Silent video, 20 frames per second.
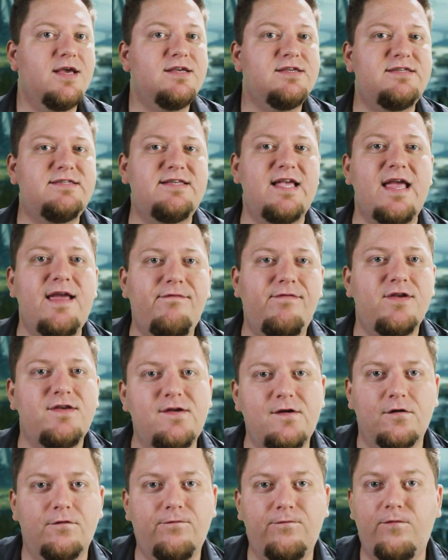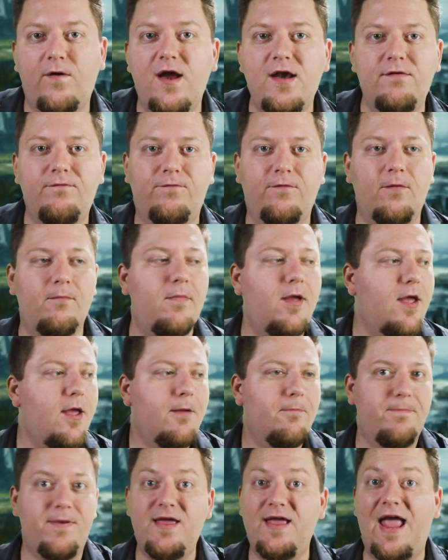save a dear friend from
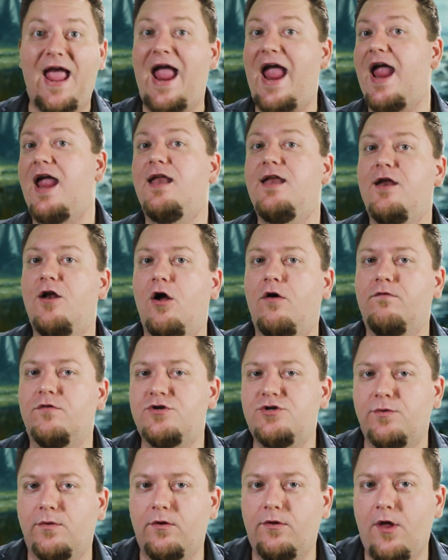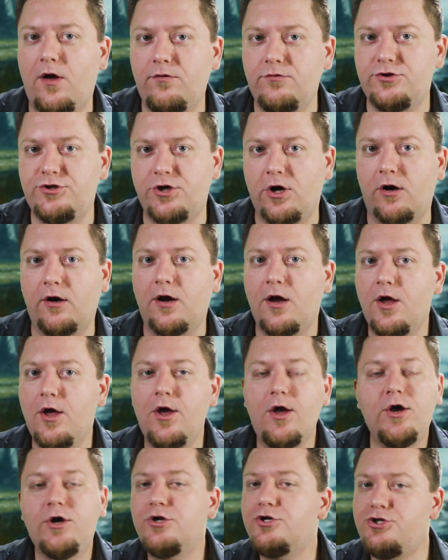being handed over to a loan shark
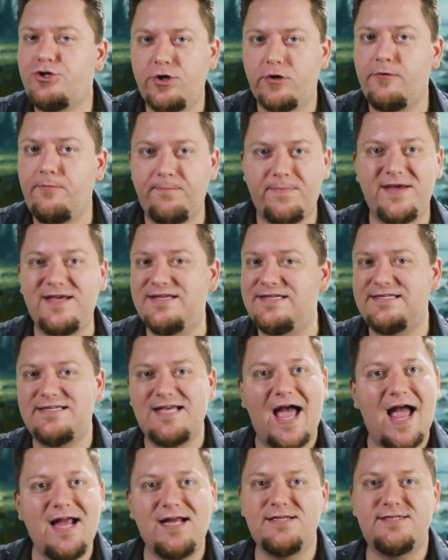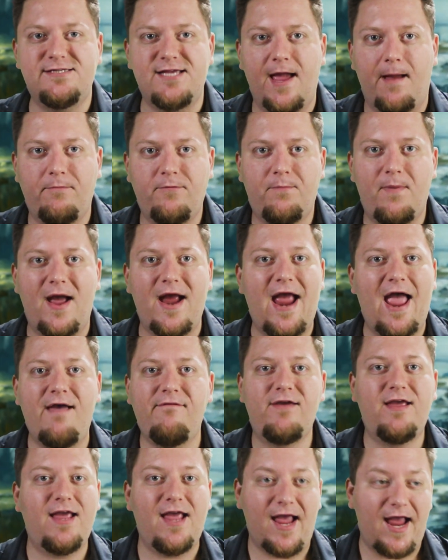shouldn't be sidestepped by
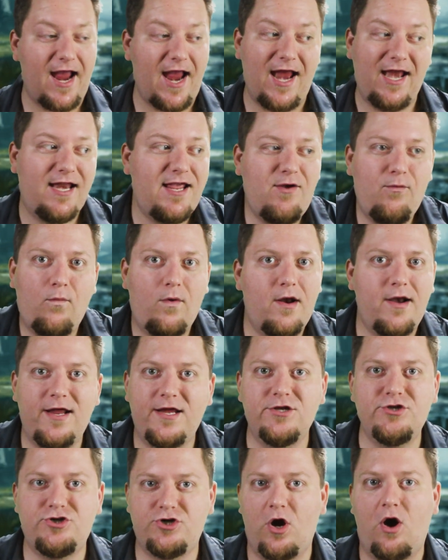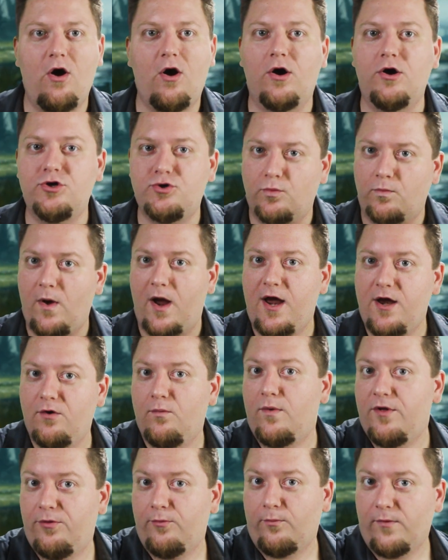having anyone in charge and
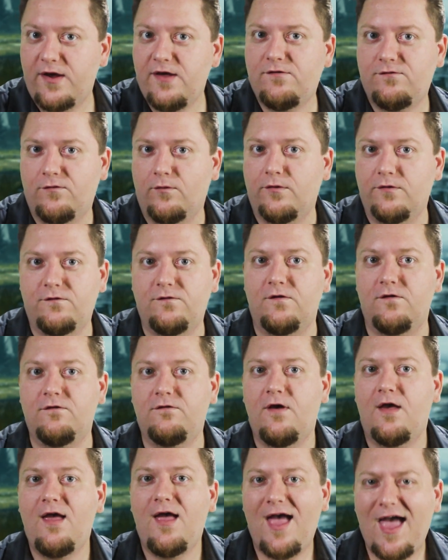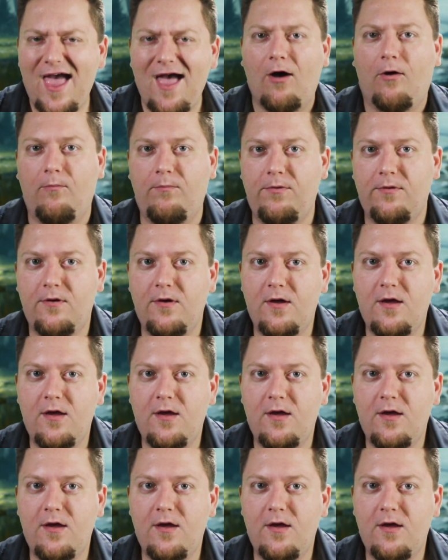with resources help.